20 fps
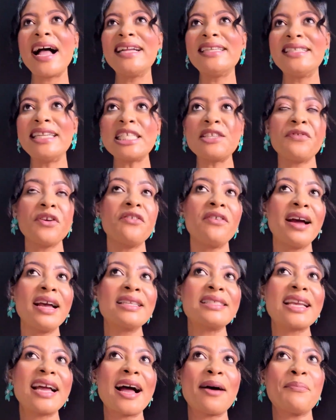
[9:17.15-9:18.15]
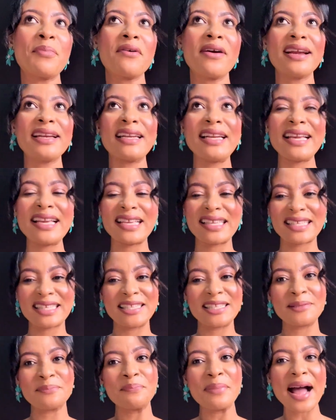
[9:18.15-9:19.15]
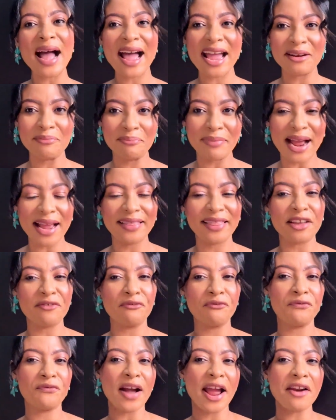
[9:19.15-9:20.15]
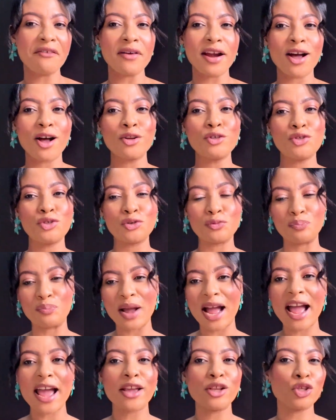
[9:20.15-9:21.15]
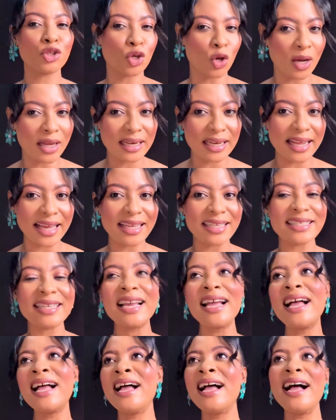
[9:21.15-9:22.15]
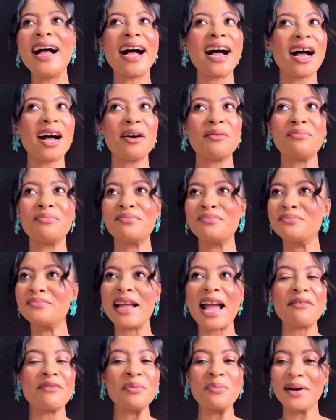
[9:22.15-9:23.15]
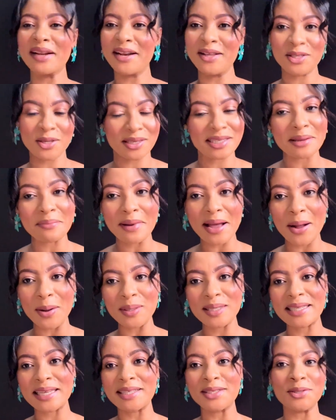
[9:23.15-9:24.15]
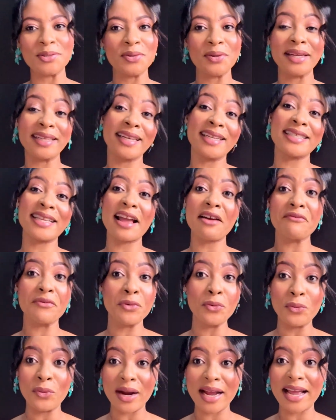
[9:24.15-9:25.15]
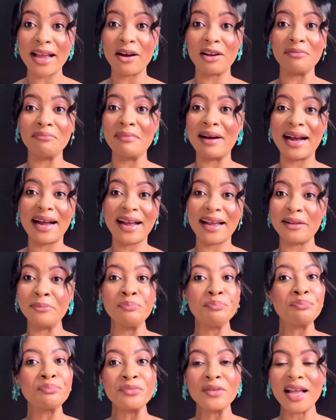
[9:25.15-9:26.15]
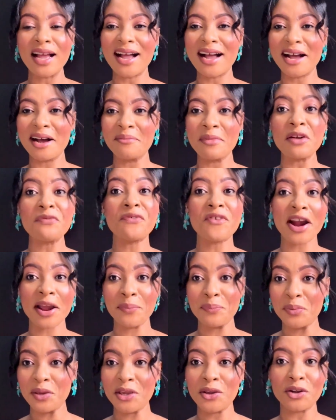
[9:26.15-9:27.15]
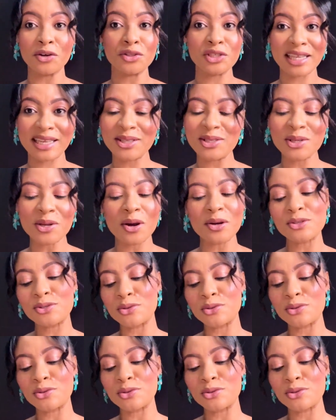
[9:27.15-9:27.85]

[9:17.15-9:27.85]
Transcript: This fragrance apparently is inspired by the viral Dubai chocolate. Everybody talks about it, it is everywhere on my FYP on TikTok.